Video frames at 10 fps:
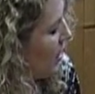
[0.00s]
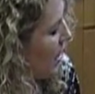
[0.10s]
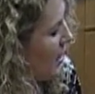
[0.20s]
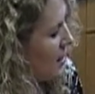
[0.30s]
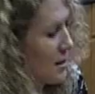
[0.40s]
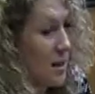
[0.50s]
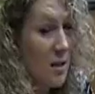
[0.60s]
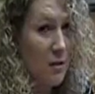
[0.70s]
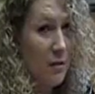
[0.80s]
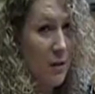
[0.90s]
8
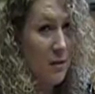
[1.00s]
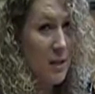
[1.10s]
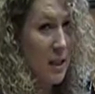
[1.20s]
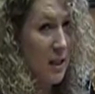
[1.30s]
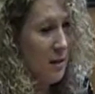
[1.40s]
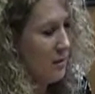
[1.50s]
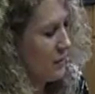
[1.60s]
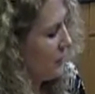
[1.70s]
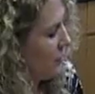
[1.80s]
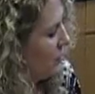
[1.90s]
sets of
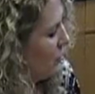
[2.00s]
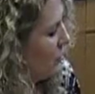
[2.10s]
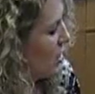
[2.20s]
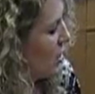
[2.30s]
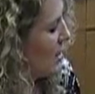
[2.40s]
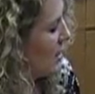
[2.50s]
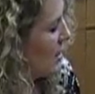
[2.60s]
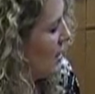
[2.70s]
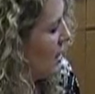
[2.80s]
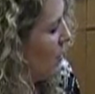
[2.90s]
15, which is
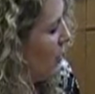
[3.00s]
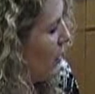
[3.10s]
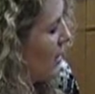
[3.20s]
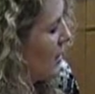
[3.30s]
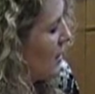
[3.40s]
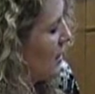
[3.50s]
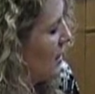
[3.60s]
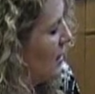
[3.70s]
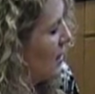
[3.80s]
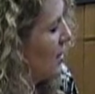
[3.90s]
16 points,
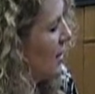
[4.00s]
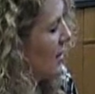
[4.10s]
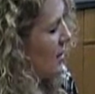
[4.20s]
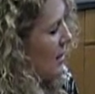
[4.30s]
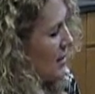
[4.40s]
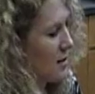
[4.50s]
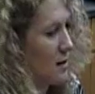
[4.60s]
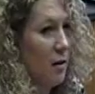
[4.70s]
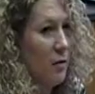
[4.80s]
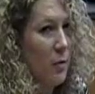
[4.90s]
6 sets
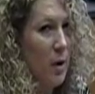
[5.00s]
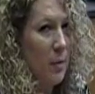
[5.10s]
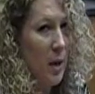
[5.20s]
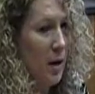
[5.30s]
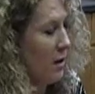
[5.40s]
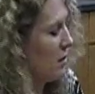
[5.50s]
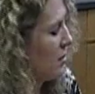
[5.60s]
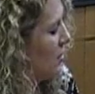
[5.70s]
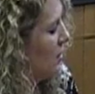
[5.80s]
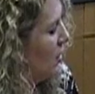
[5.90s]
of pairs,
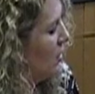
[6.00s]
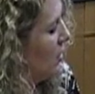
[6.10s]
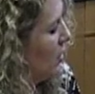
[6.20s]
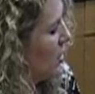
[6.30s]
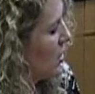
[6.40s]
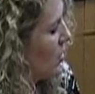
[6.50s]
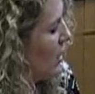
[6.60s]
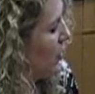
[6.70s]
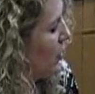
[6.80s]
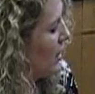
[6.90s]
which is
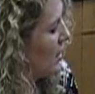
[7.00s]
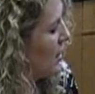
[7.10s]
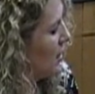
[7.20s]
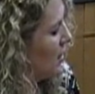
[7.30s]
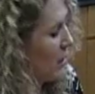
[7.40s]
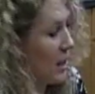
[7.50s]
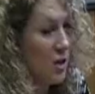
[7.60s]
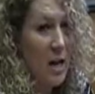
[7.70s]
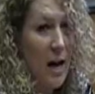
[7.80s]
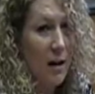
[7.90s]
12 points, and then the
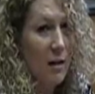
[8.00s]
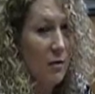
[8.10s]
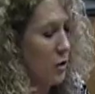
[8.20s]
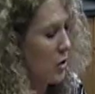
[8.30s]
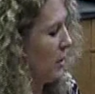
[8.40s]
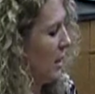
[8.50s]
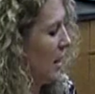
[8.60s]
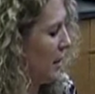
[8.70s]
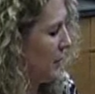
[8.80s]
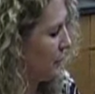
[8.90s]
right jack for
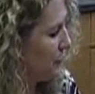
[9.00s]
29.